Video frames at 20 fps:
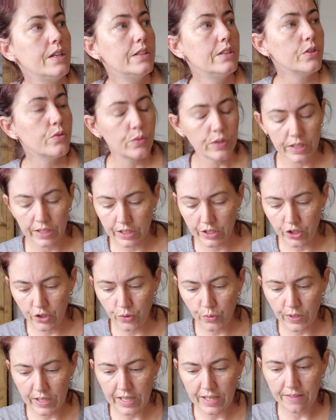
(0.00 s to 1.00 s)
to really
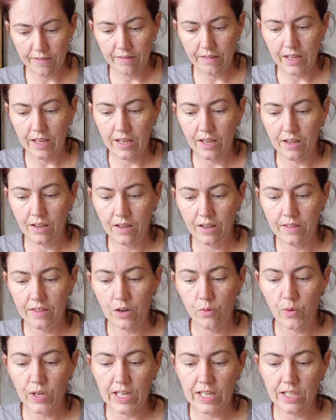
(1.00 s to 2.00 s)
do anything
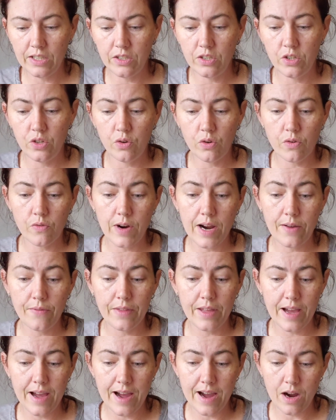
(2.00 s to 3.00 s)
that we need to do
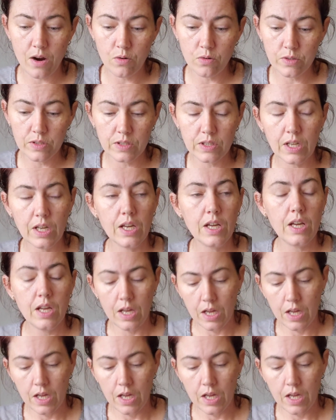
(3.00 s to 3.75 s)
around the house.